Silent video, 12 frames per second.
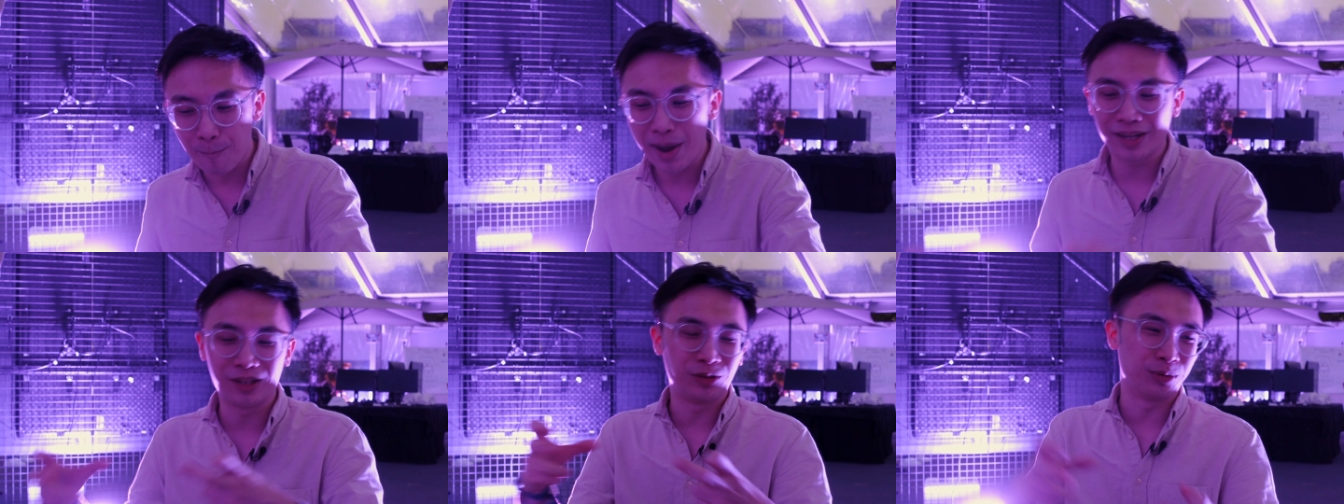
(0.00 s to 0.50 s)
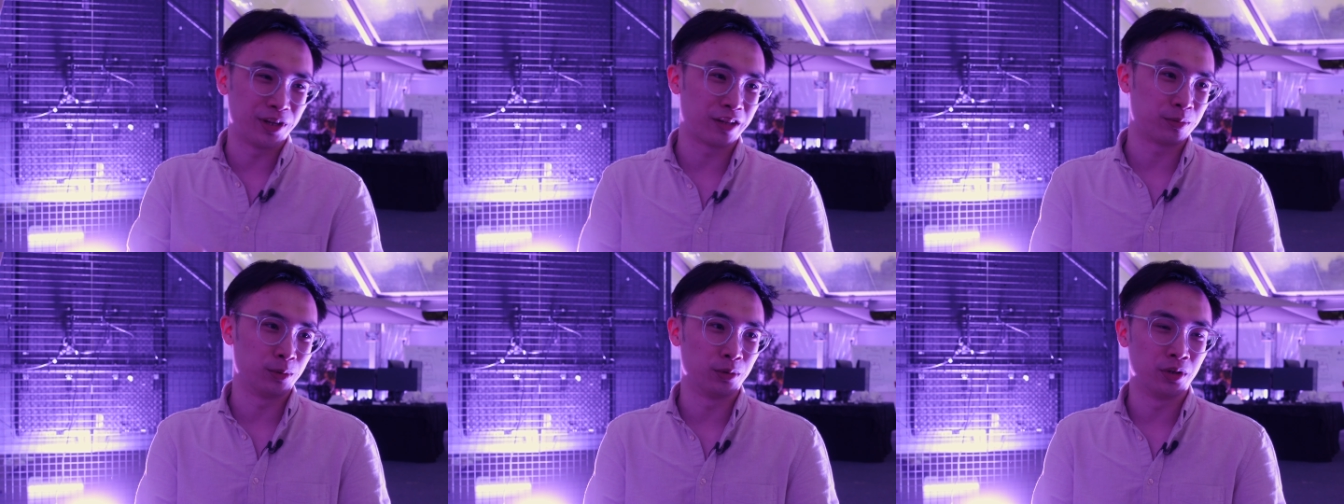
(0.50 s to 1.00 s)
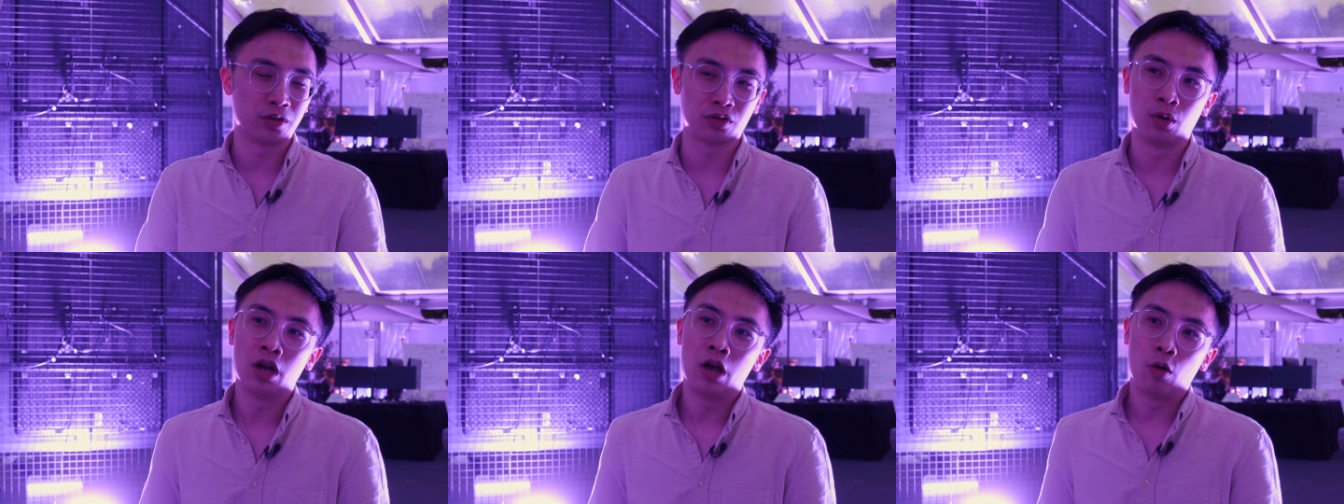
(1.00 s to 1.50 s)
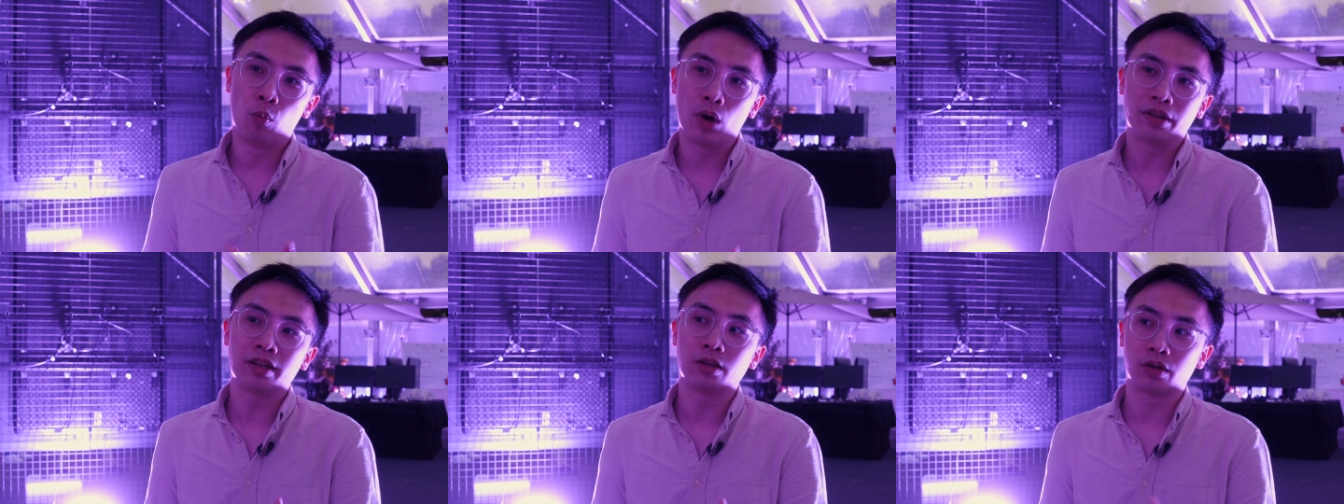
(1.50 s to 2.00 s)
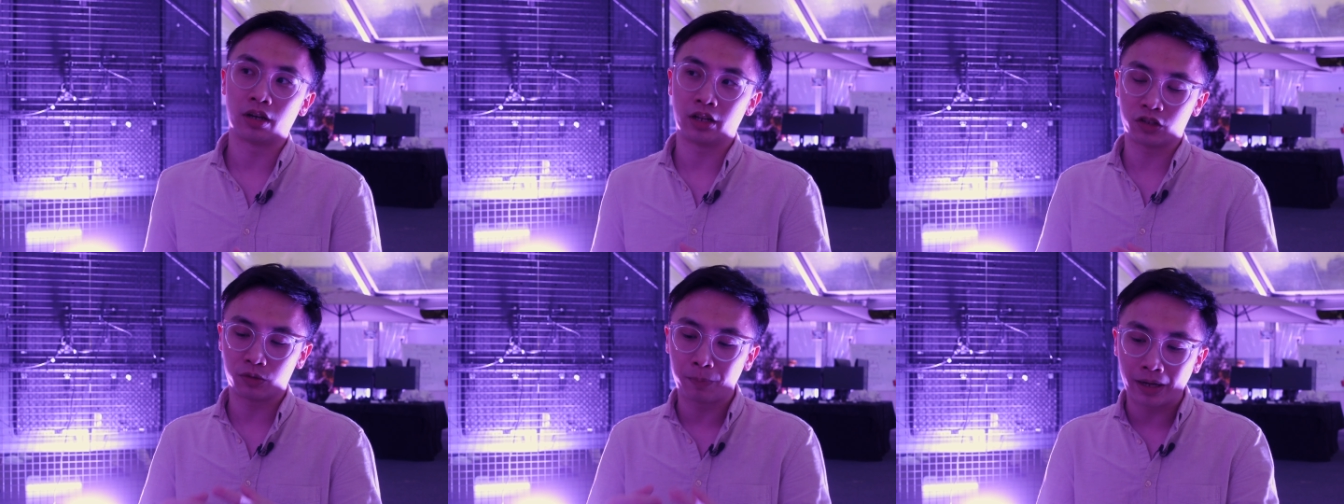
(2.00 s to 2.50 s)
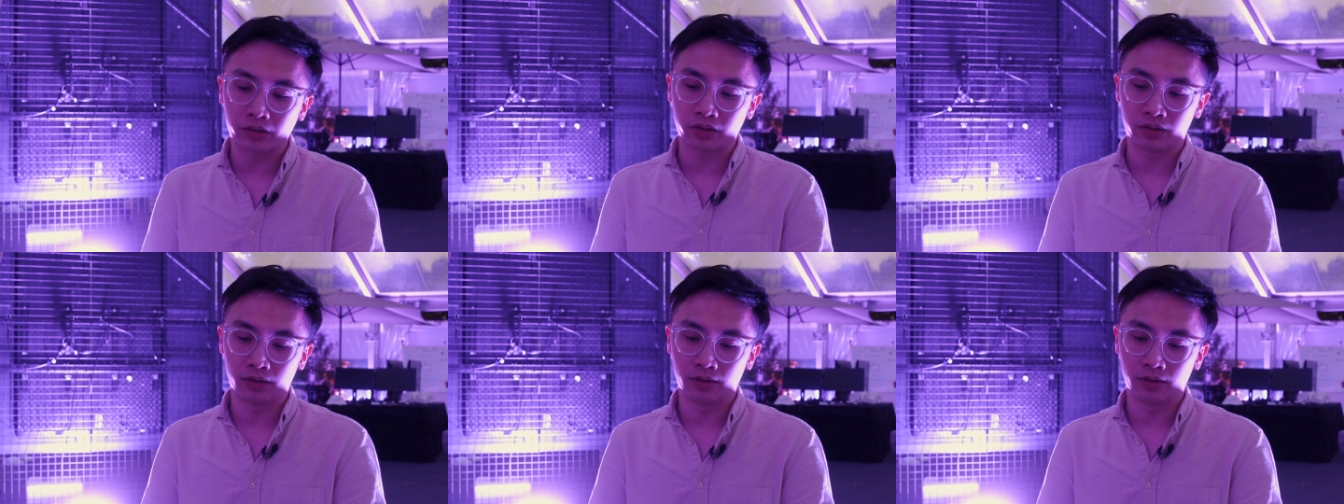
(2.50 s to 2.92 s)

back into the Explorer. So one thing you can expect